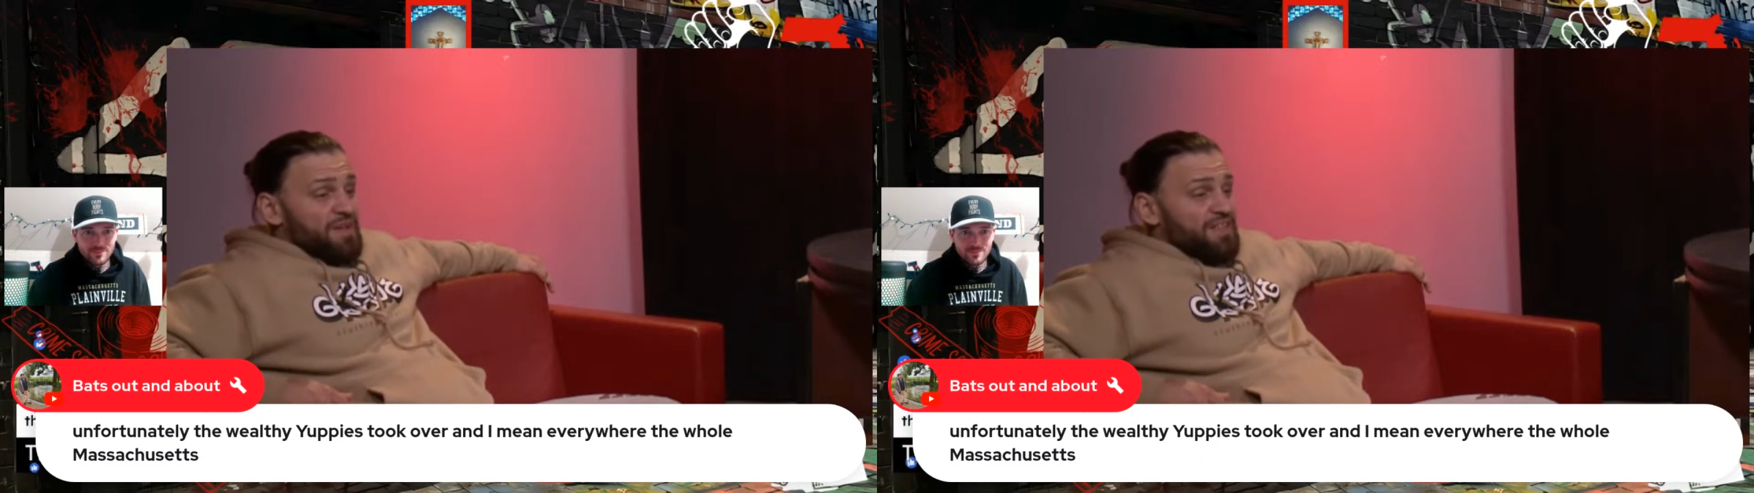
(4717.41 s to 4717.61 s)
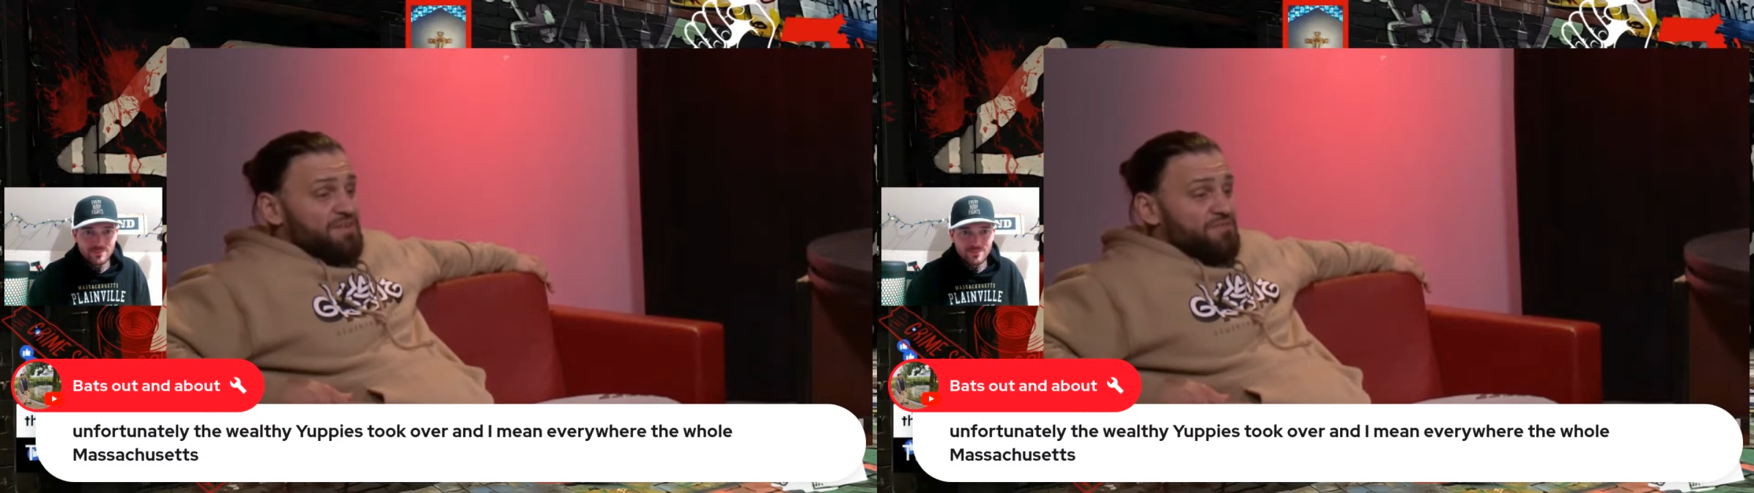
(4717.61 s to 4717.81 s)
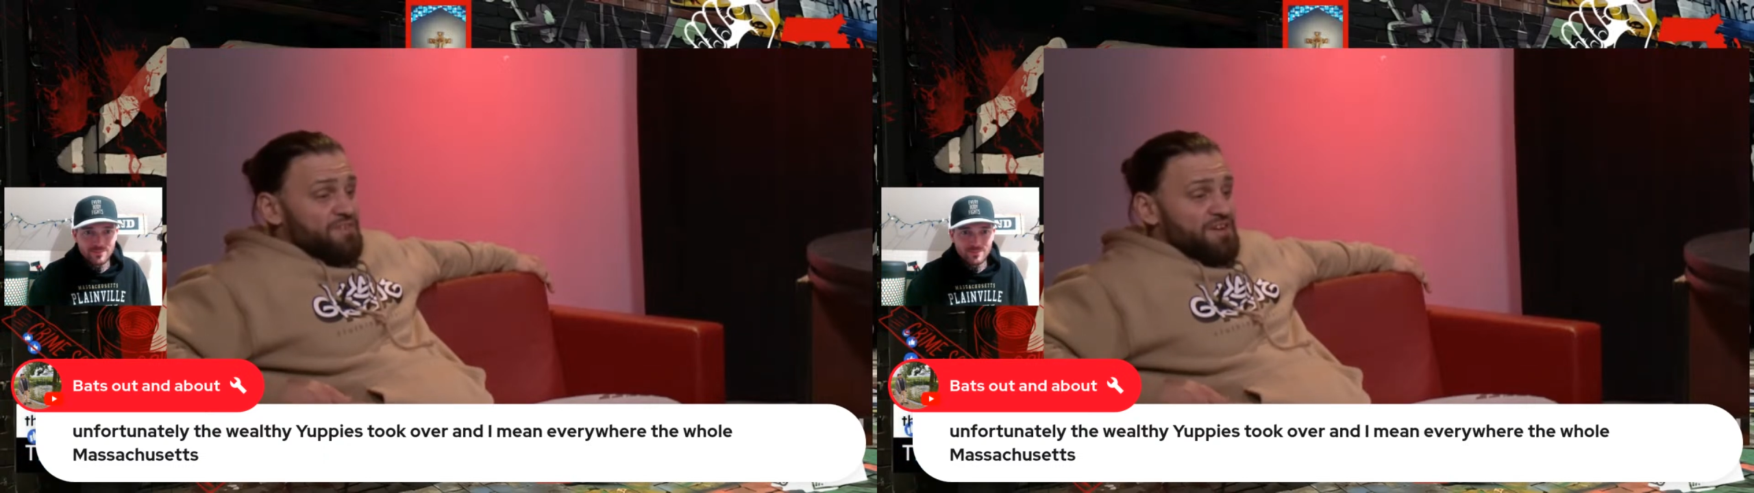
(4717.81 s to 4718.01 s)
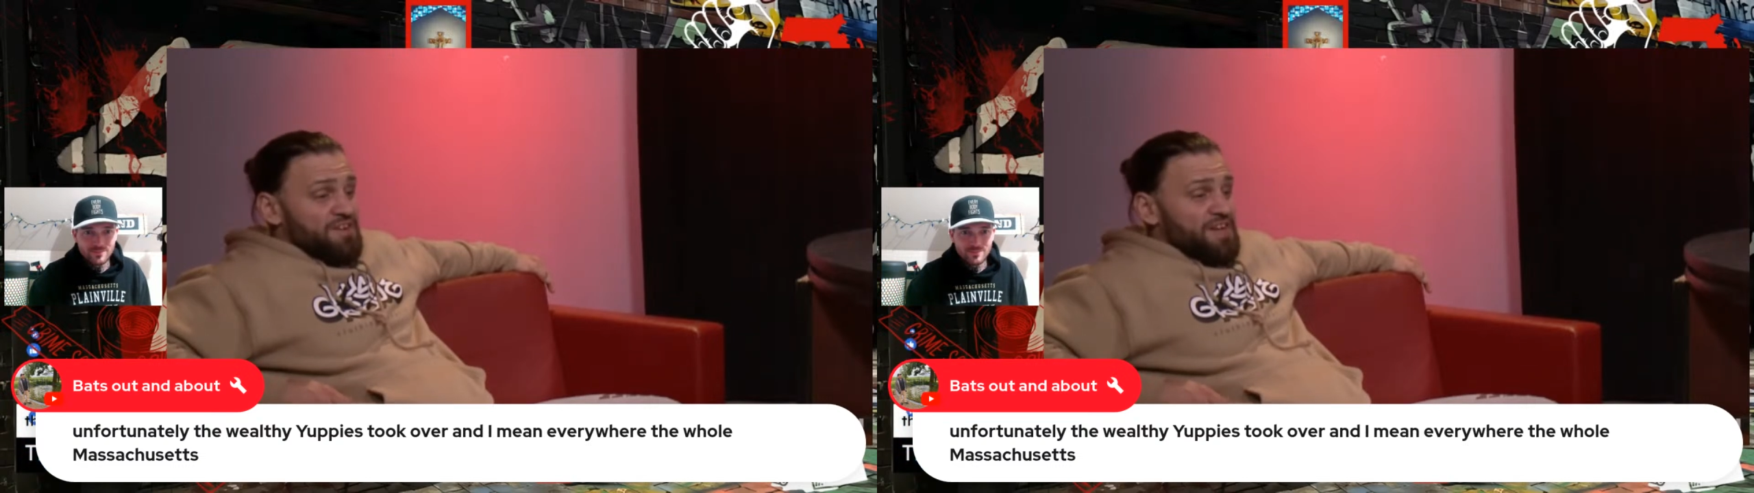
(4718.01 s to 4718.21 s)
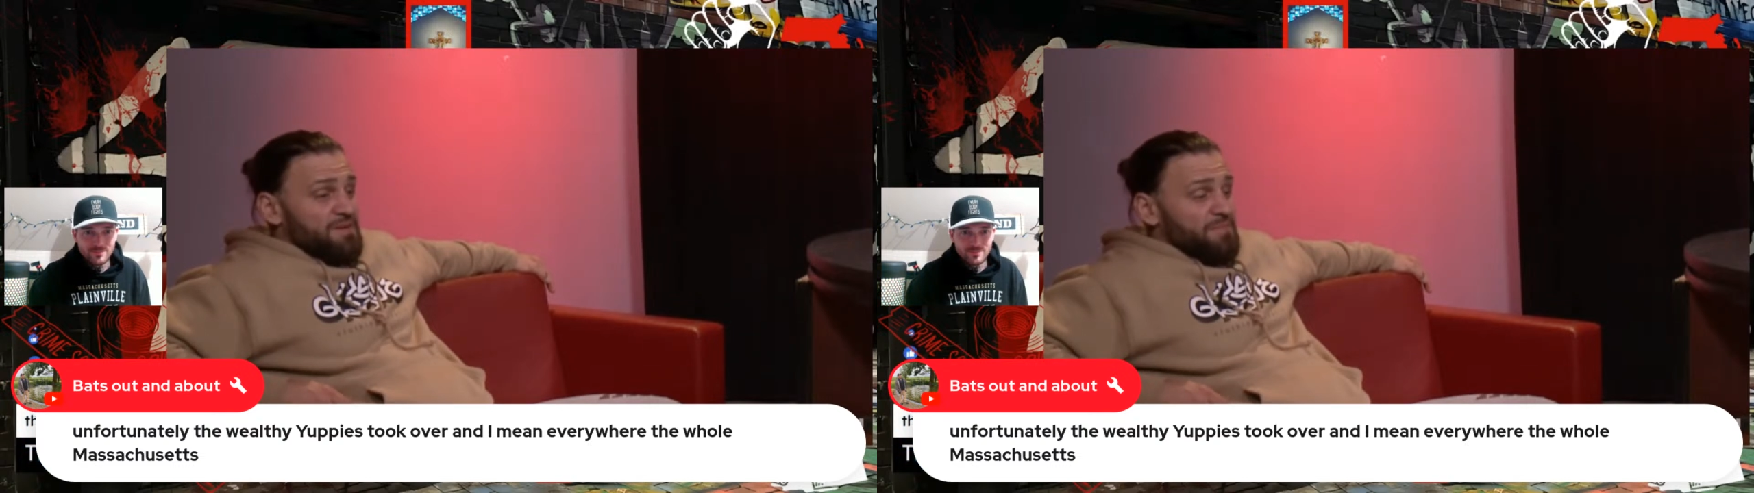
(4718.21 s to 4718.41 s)
my life
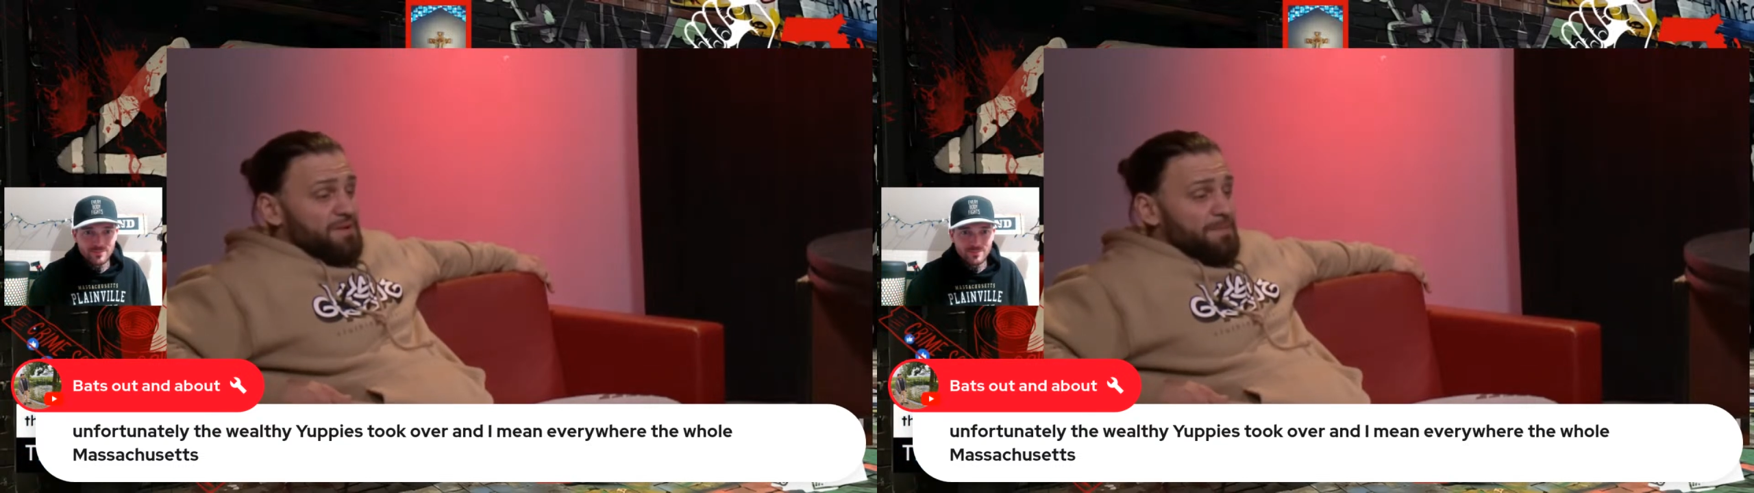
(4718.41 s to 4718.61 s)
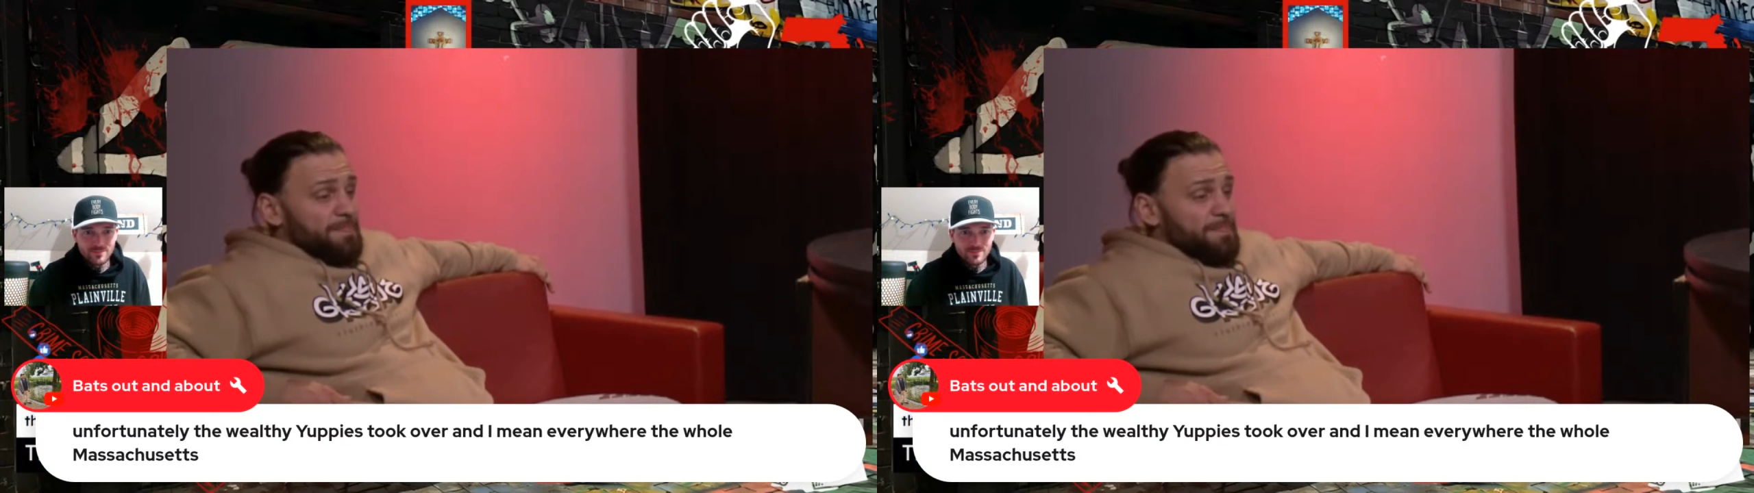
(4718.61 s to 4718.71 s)
around then. But